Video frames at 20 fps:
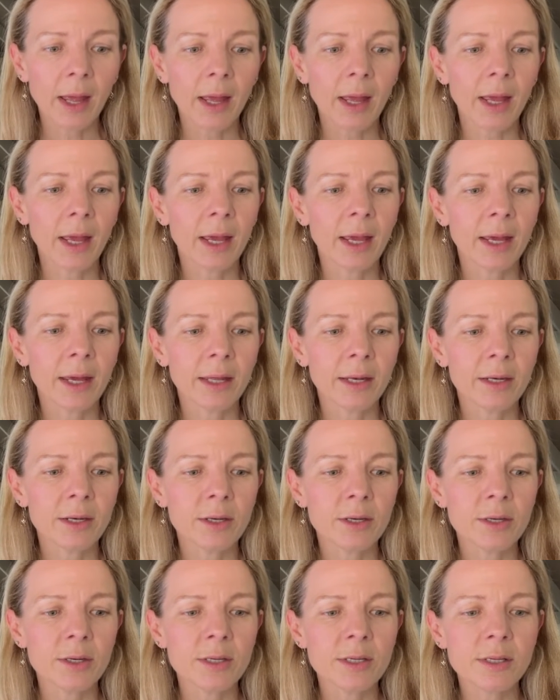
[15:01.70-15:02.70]

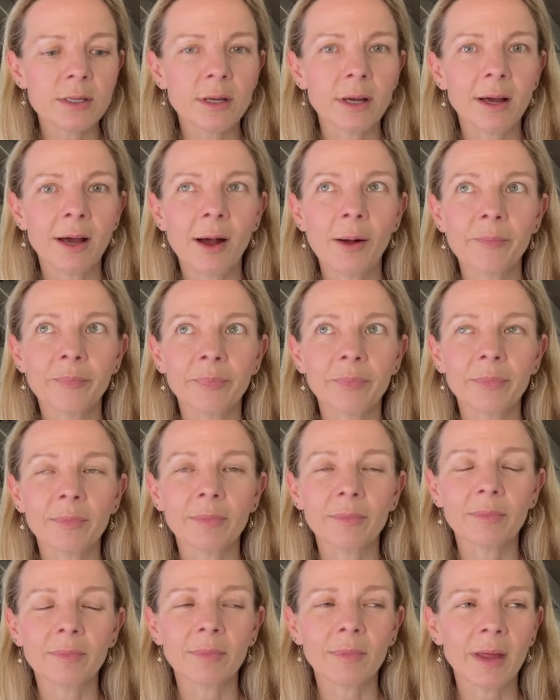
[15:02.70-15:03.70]
and
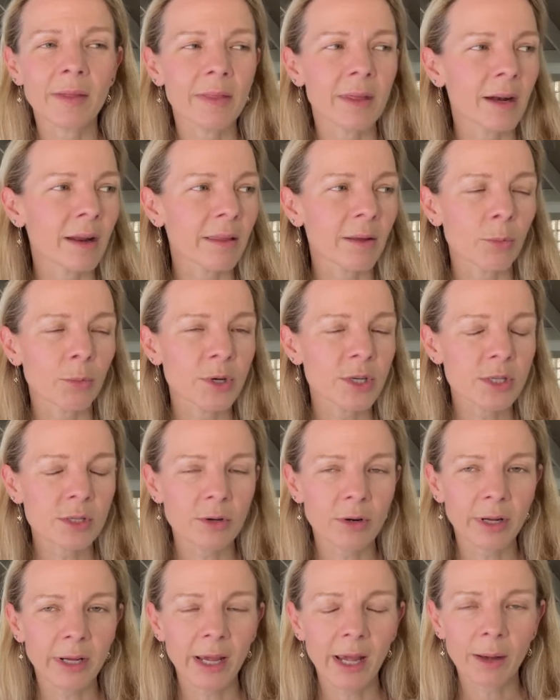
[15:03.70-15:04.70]
then I think we just
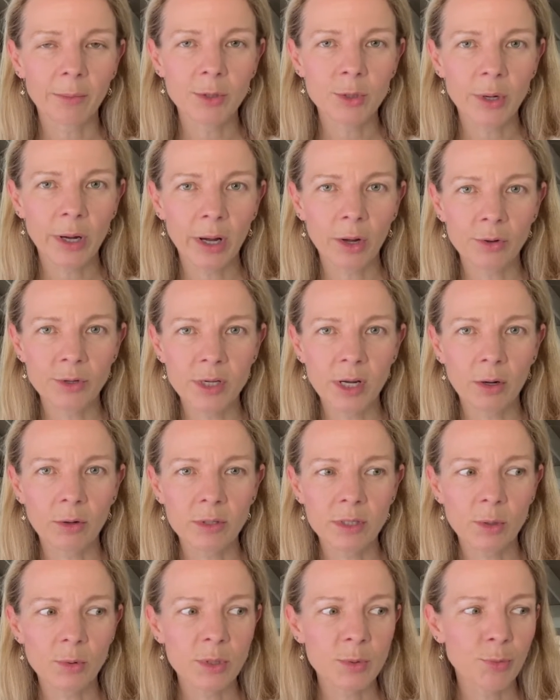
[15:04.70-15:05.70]
got a cab to our hotel because
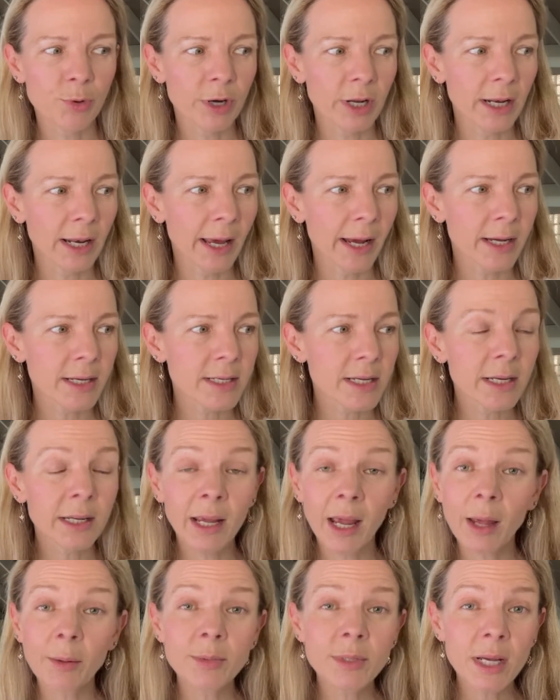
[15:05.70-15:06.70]
it was pretty late. And
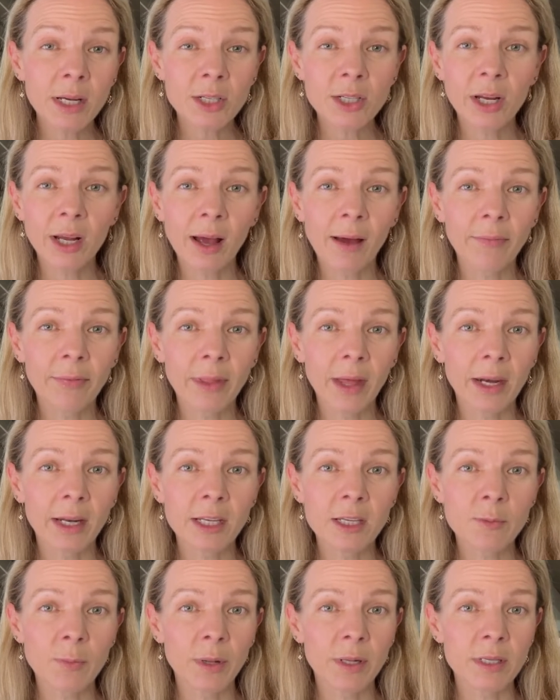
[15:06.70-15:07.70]
cabs actually aren't that
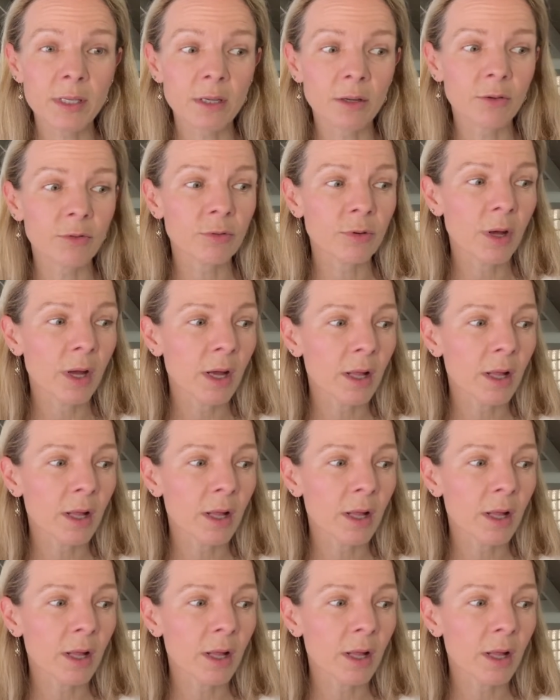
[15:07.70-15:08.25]
expensive.